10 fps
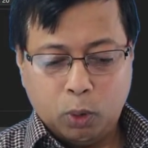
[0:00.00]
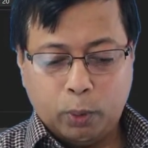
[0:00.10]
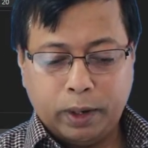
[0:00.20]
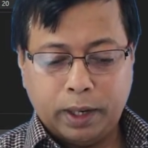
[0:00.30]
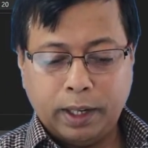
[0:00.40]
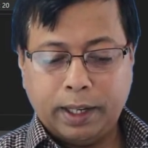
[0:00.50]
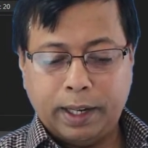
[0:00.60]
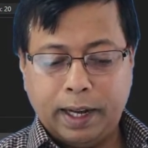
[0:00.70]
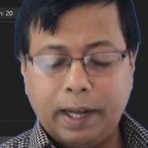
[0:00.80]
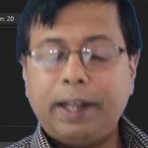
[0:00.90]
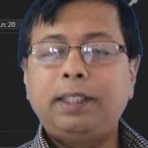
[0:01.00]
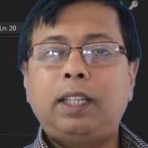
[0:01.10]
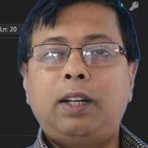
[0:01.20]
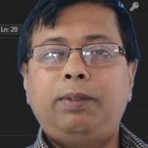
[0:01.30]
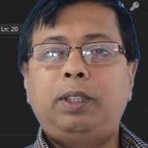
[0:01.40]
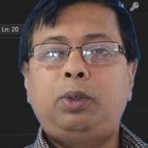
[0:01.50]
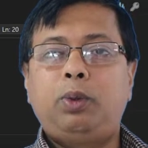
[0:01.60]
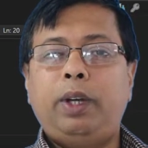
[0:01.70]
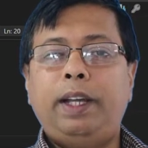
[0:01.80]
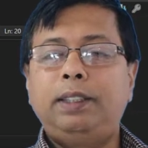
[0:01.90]
we're going to create a service
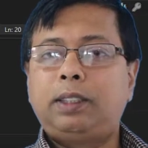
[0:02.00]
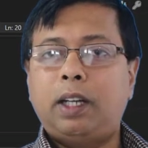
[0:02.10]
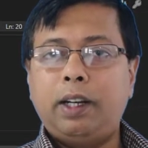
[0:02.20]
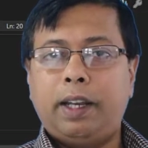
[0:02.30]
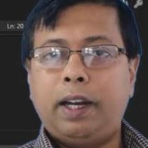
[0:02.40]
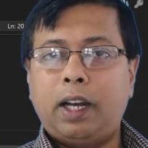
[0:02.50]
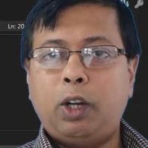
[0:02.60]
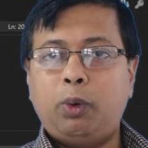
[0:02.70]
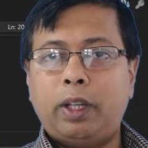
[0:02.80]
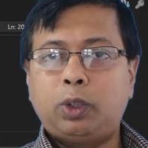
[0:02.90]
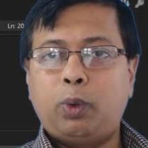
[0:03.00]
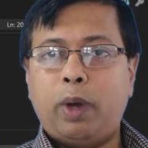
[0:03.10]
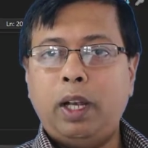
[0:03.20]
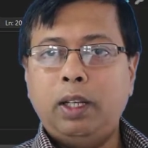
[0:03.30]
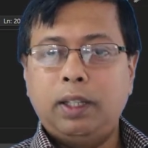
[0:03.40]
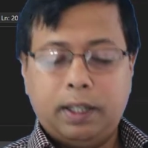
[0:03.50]
to insert data to SQL,